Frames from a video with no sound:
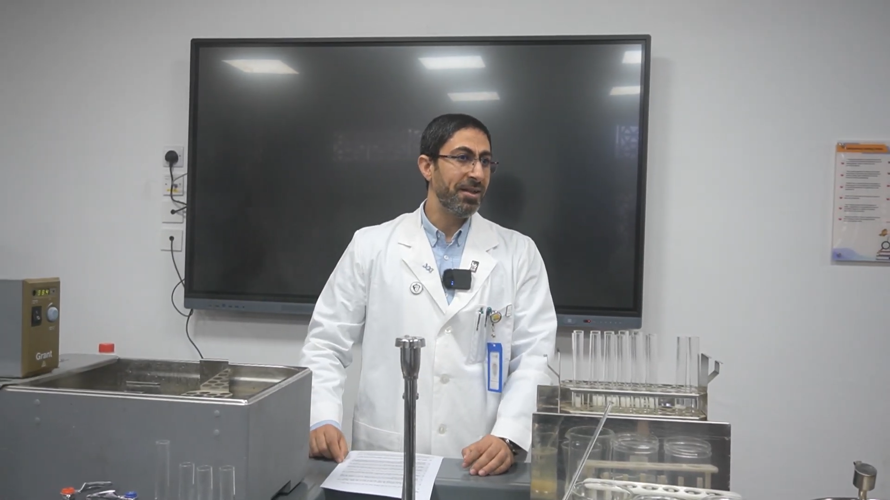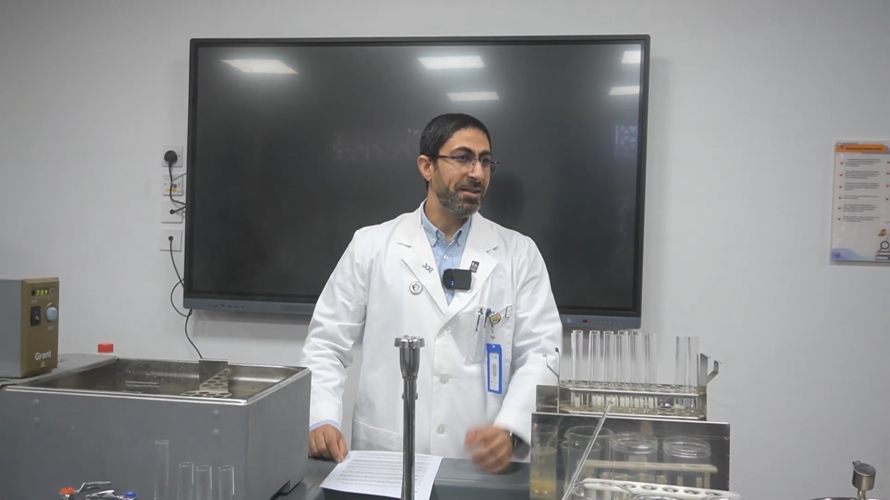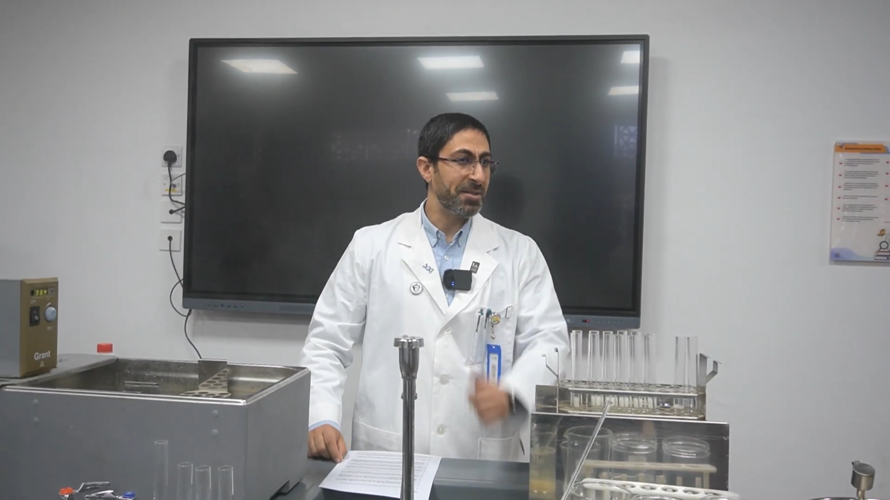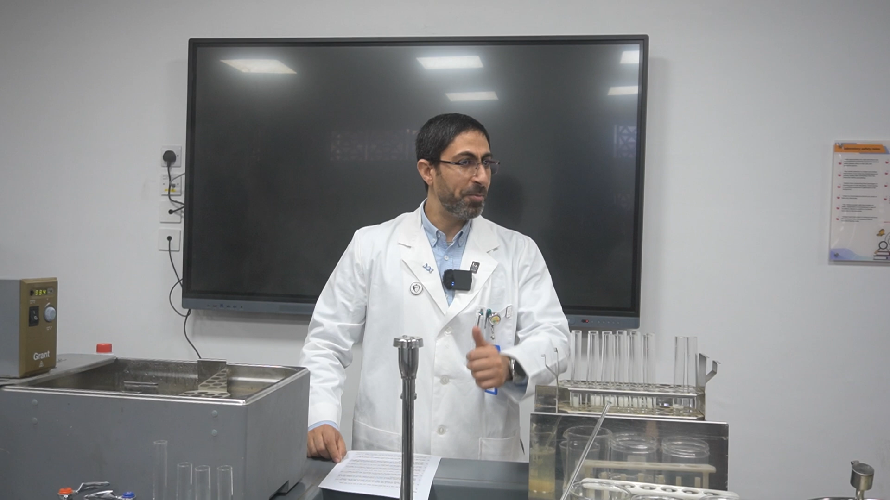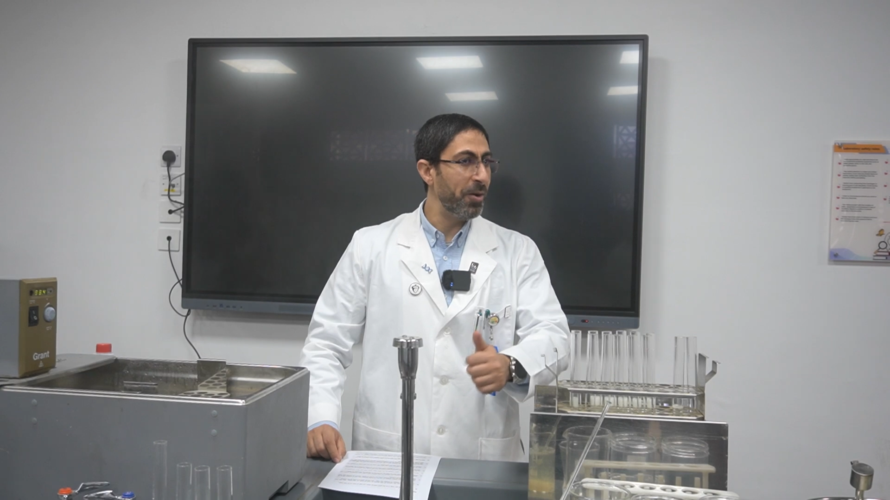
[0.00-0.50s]
the
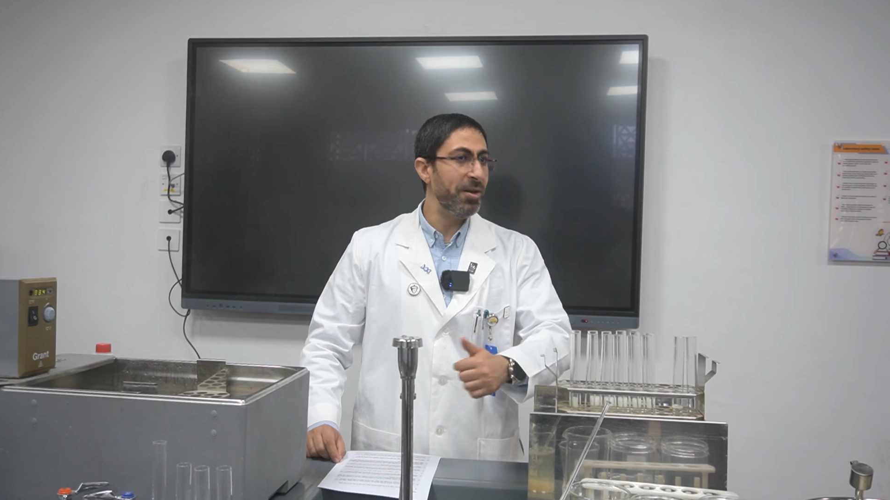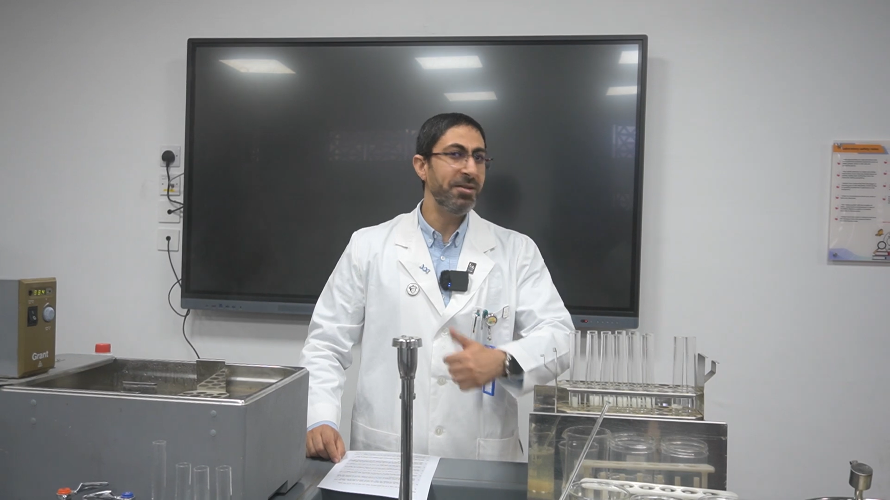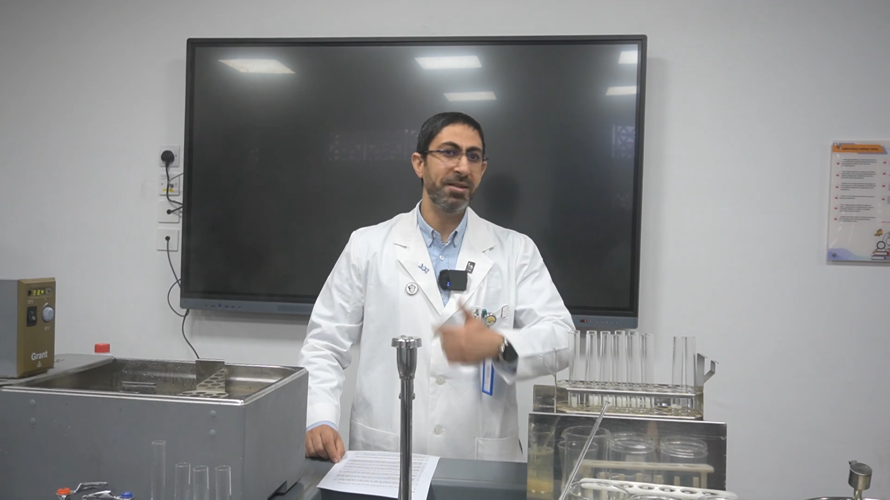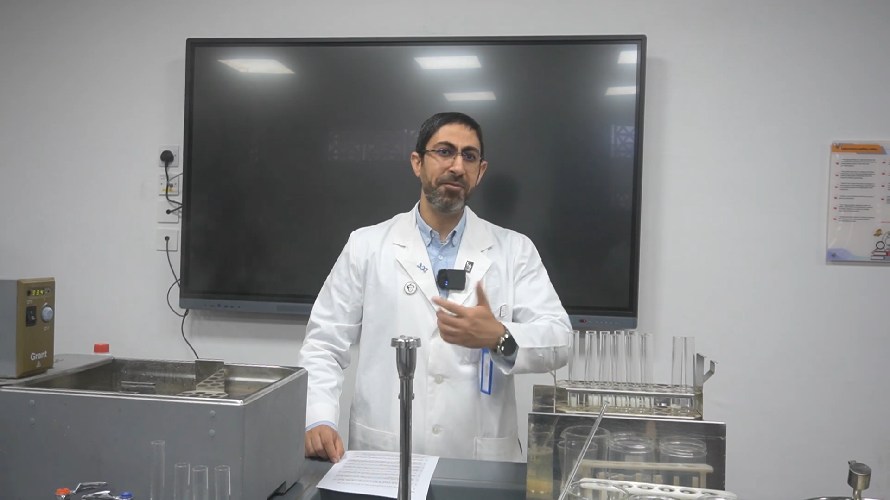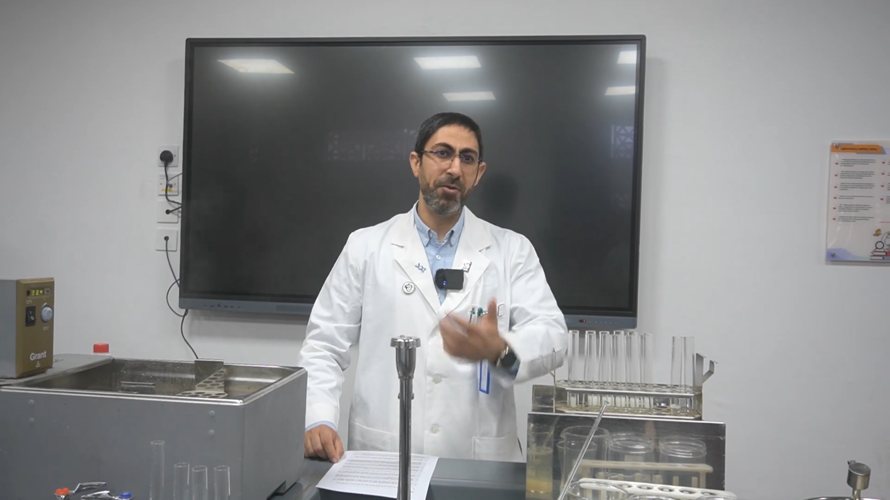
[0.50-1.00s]
spoilage
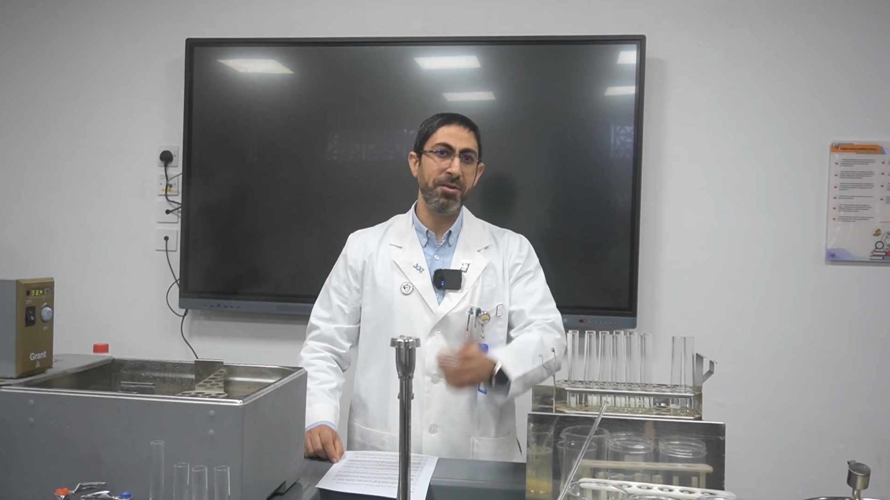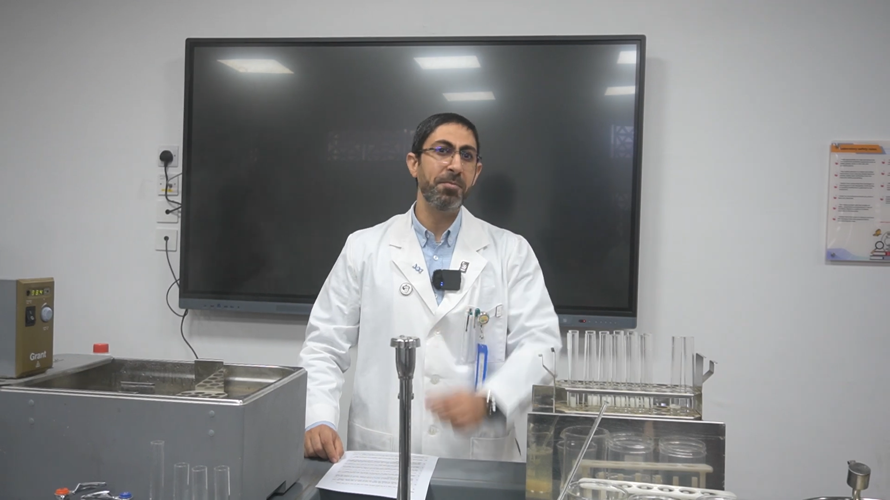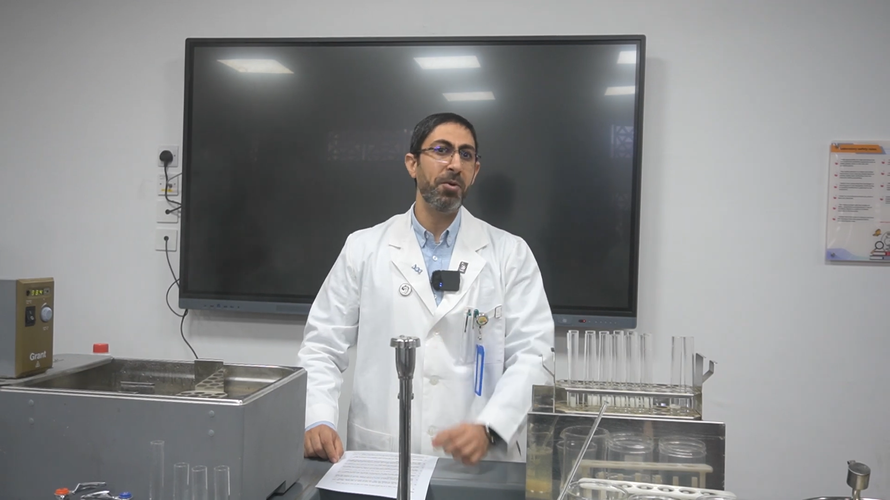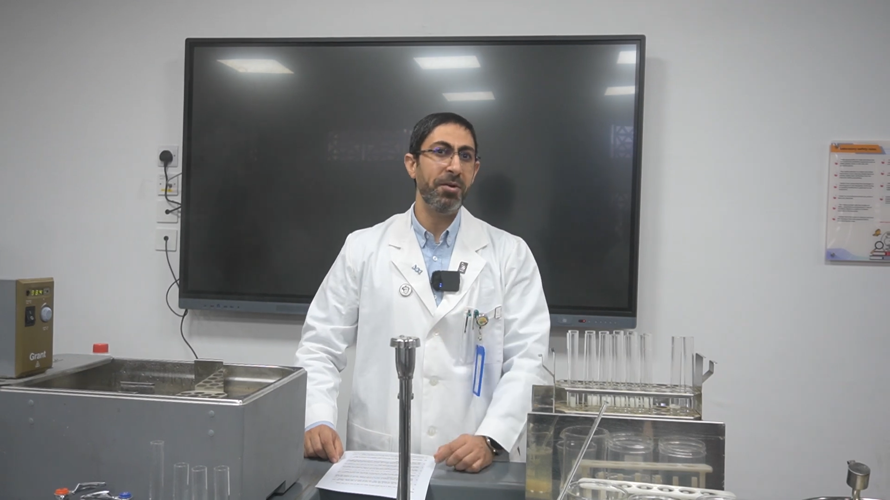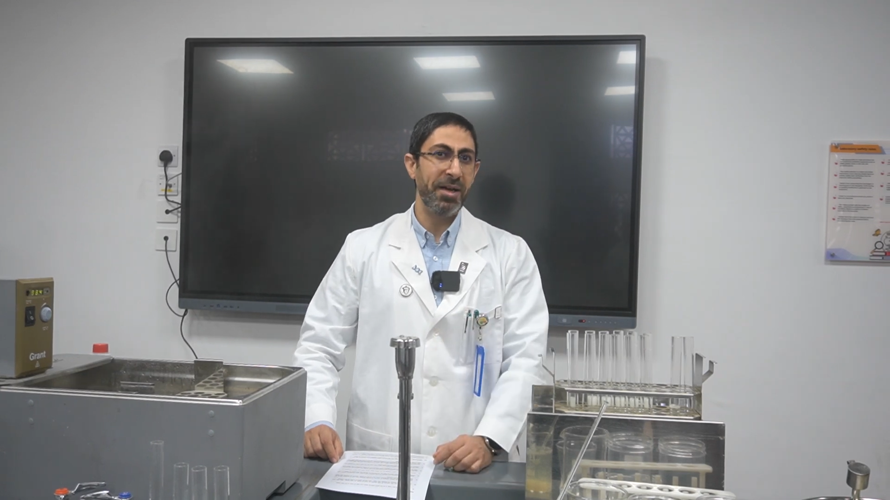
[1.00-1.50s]
and avoid the
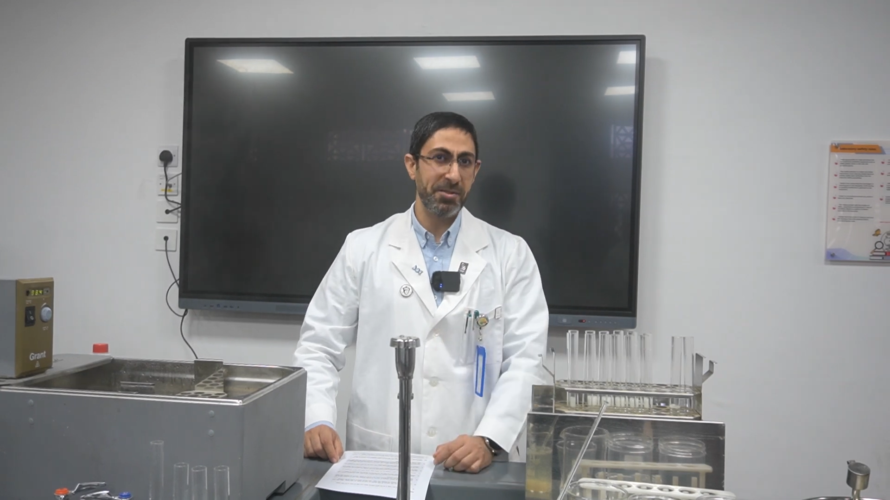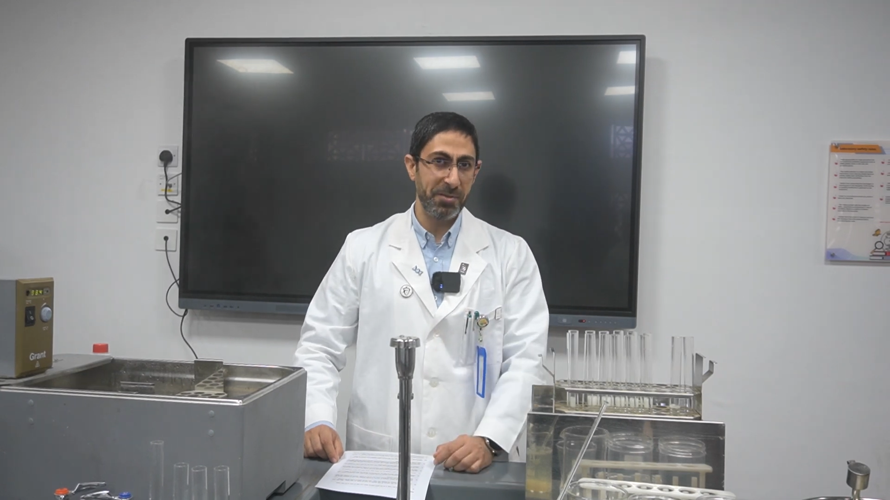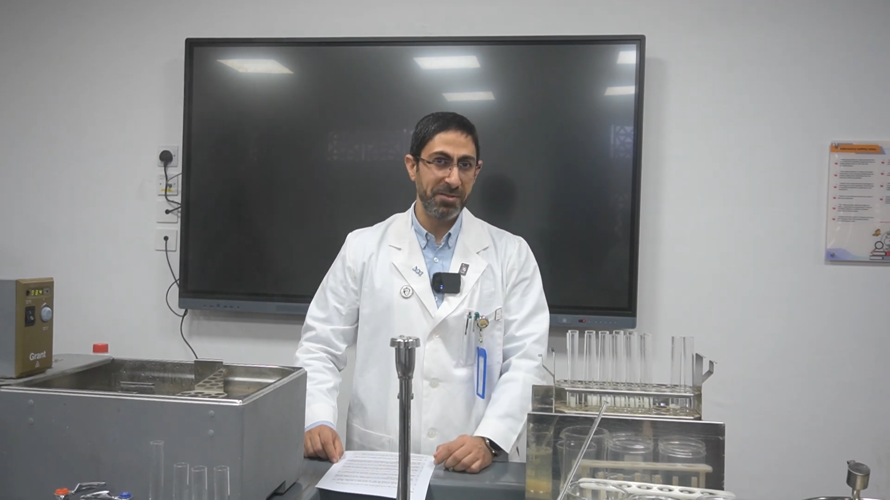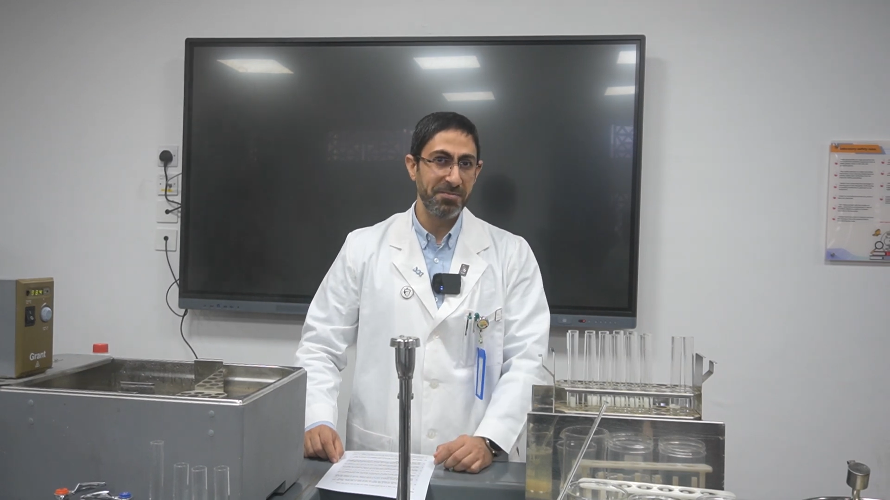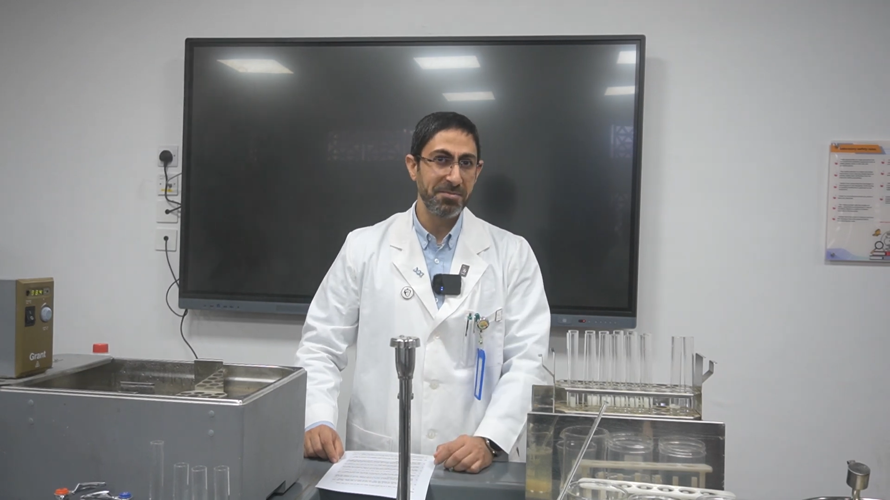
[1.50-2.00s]
burn as well.